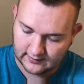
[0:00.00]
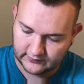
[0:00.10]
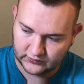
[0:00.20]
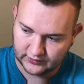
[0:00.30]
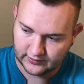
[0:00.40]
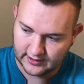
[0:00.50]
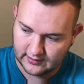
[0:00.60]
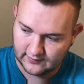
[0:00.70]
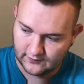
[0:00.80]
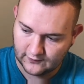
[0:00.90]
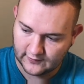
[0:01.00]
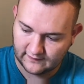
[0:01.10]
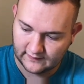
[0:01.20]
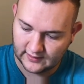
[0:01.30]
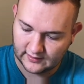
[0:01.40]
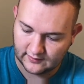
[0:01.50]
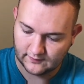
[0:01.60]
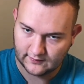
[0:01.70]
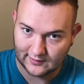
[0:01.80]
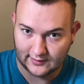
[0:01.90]
So him, we feed
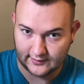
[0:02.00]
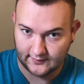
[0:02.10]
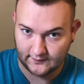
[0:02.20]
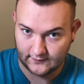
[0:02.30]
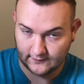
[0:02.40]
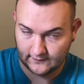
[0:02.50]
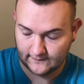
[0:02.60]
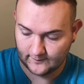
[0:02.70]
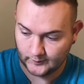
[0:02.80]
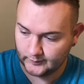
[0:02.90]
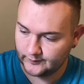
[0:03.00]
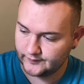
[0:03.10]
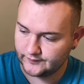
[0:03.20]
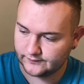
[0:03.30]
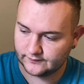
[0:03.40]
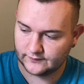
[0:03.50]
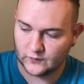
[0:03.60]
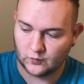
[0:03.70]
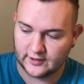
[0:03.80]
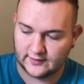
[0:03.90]
him um,
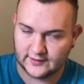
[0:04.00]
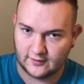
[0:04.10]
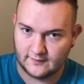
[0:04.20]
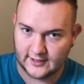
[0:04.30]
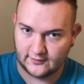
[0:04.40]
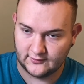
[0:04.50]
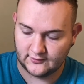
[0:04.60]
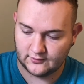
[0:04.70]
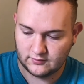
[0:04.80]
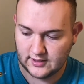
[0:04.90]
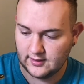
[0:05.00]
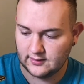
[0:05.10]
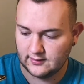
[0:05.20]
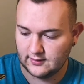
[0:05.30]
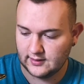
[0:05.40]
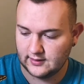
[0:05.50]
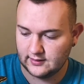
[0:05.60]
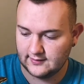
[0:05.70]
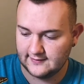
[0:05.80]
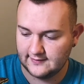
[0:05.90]
one adult mouse a week,
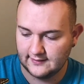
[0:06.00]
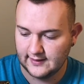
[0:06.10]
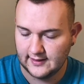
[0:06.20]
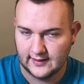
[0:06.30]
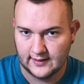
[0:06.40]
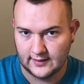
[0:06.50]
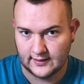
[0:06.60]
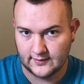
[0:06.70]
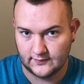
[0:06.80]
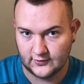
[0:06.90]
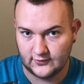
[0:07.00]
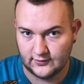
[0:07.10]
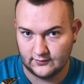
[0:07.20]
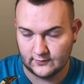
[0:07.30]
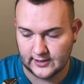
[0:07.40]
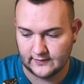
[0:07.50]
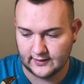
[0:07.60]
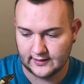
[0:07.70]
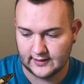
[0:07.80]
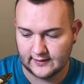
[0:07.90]
and um, soon we're either
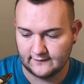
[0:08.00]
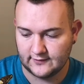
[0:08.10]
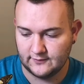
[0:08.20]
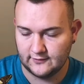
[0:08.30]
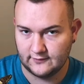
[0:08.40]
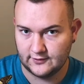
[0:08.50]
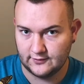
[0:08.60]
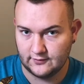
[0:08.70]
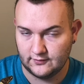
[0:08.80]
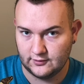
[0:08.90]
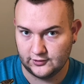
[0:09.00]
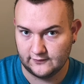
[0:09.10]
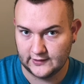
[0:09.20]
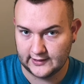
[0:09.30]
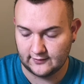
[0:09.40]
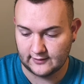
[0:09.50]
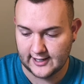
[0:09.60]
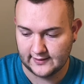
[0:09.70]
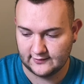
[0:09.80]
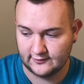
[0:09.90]
going to have to move to juvenile
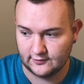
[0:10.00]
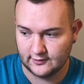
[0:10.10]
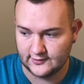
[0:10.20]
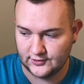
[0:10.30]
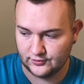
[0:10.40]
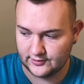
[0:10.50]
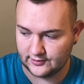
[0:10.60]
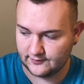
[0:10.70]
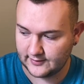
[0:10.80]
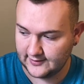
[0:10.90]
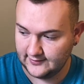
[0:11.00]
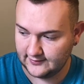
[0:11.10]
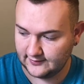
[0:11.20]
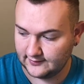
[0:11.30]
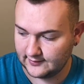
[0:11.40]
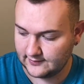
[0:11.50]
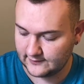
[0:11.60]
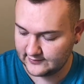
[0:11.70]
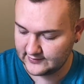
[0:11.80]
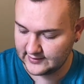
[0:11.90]
rats or to adult mice um,
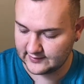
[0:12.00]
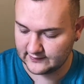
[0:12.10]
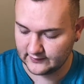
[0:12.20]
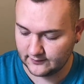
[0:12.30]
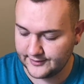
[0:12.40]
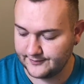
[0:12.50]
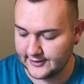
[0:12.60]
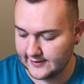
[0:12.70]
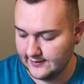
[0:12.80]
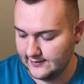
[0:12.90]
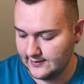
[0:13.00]
once he gets a little bit bigger.